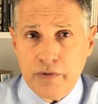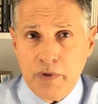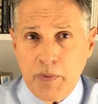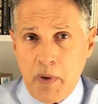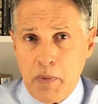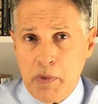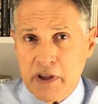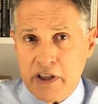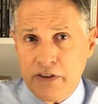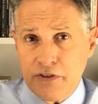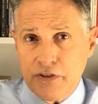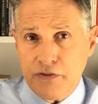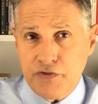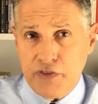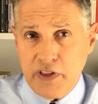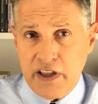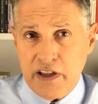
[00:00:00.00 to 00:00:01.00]
Republicans
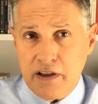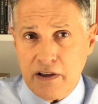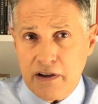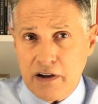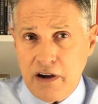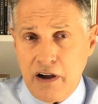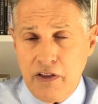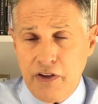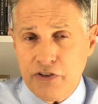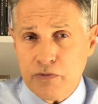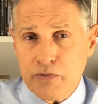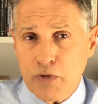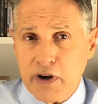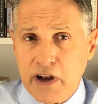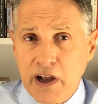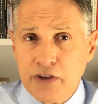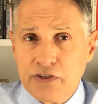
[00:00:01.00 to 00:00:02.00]
Flake, Collins, and
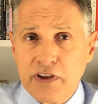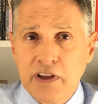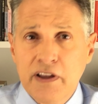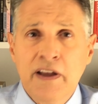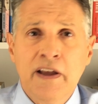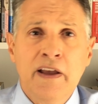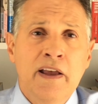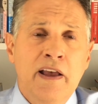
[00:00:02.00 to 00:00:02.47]
Murkowski,